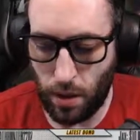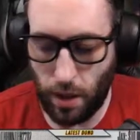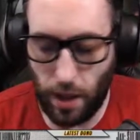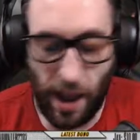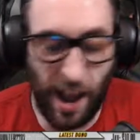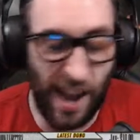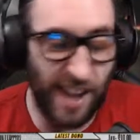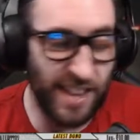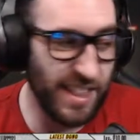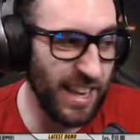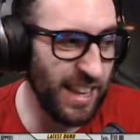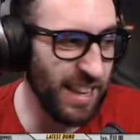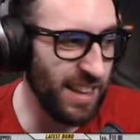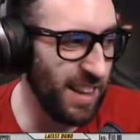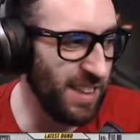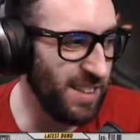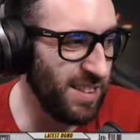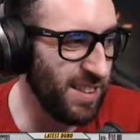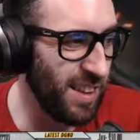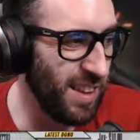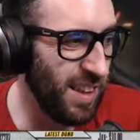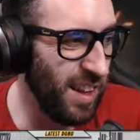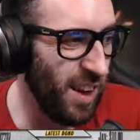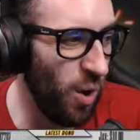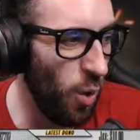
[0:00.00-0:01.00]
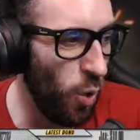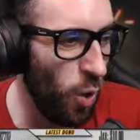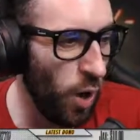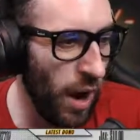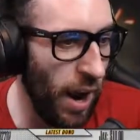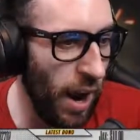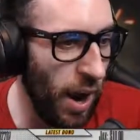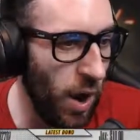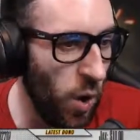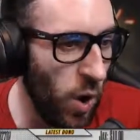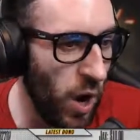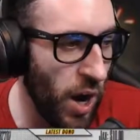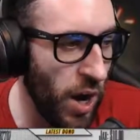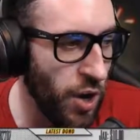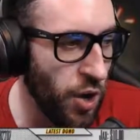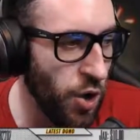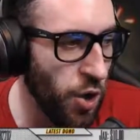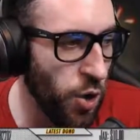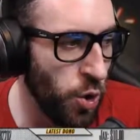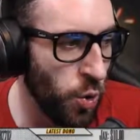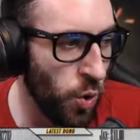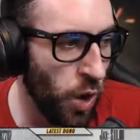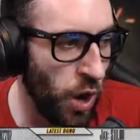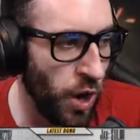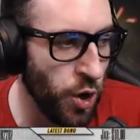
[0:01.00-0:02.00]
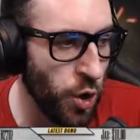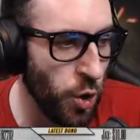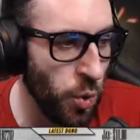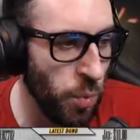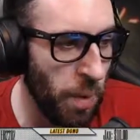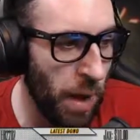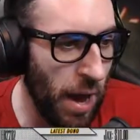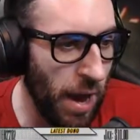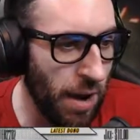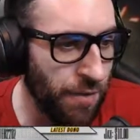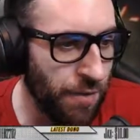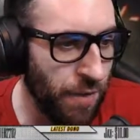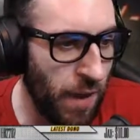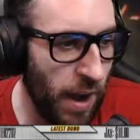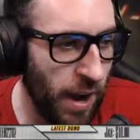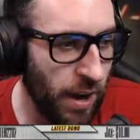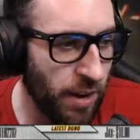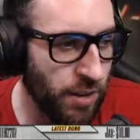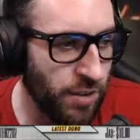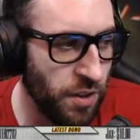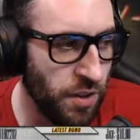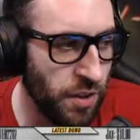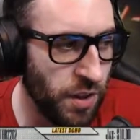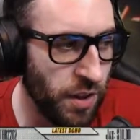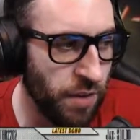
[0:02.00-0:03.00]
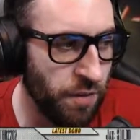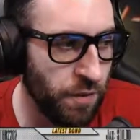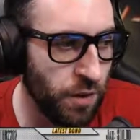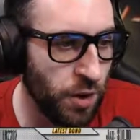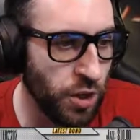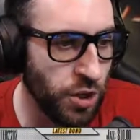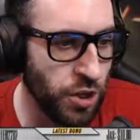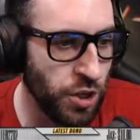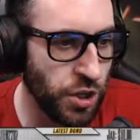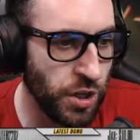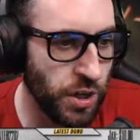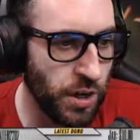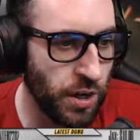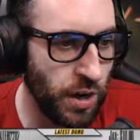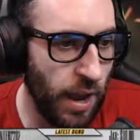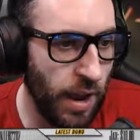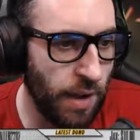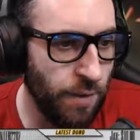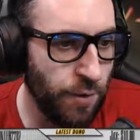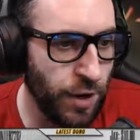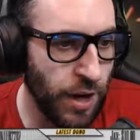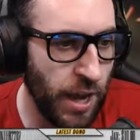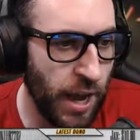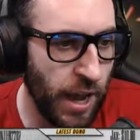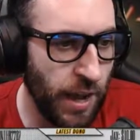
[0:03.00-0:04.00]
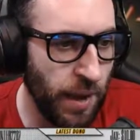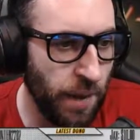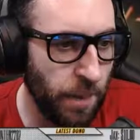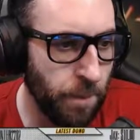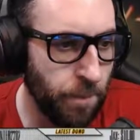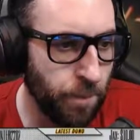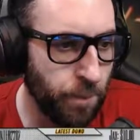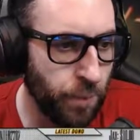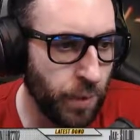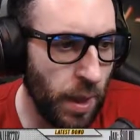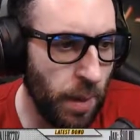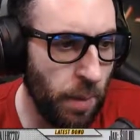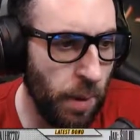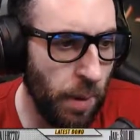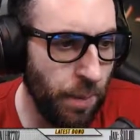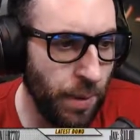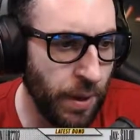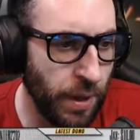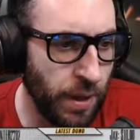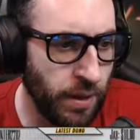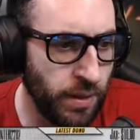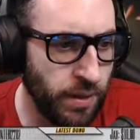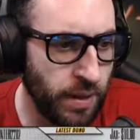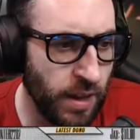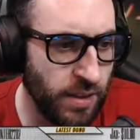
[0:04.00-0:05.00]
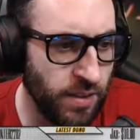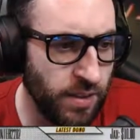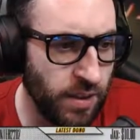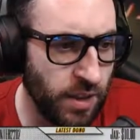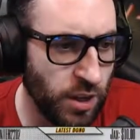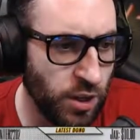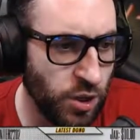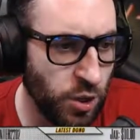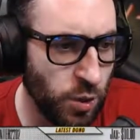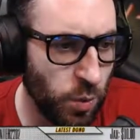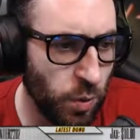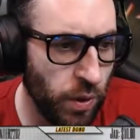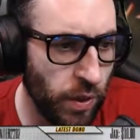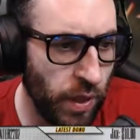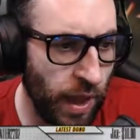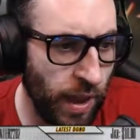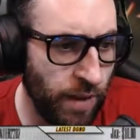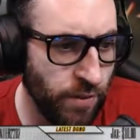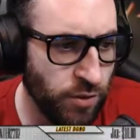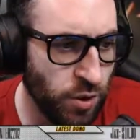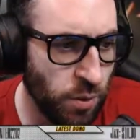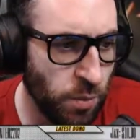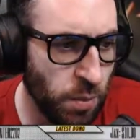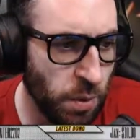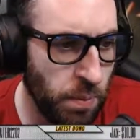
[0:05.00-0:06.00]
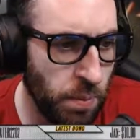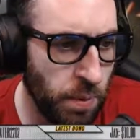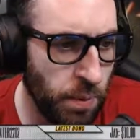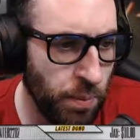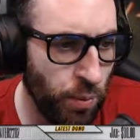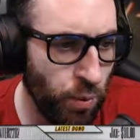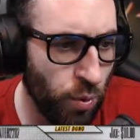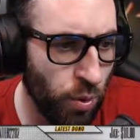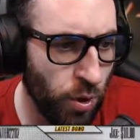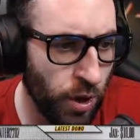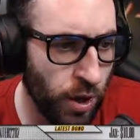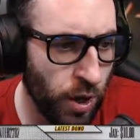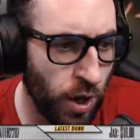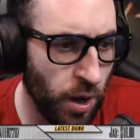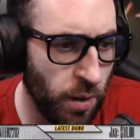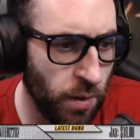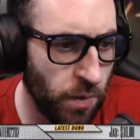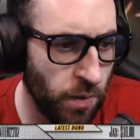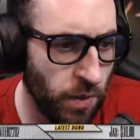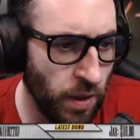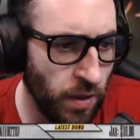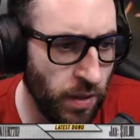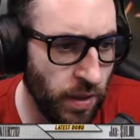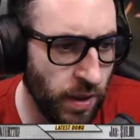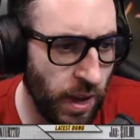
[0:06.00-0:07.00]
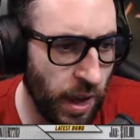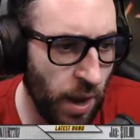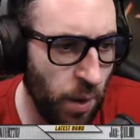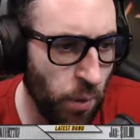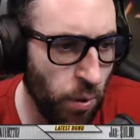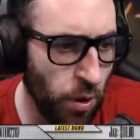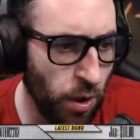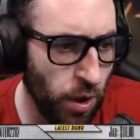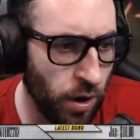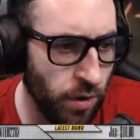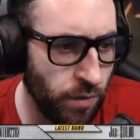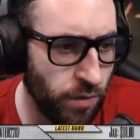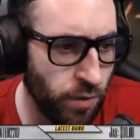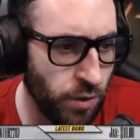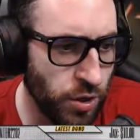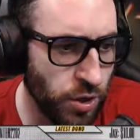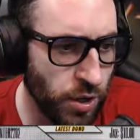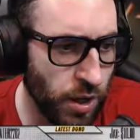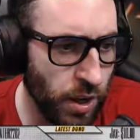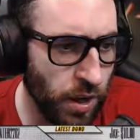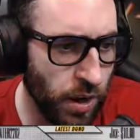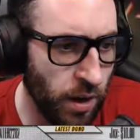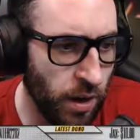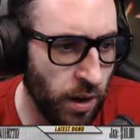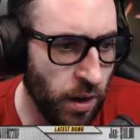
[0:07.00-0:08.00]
I think that's a new modifier to the inversion every day. It might be a Destiny issue where they have so many people working on it. Yeah, they can't work on the future yet.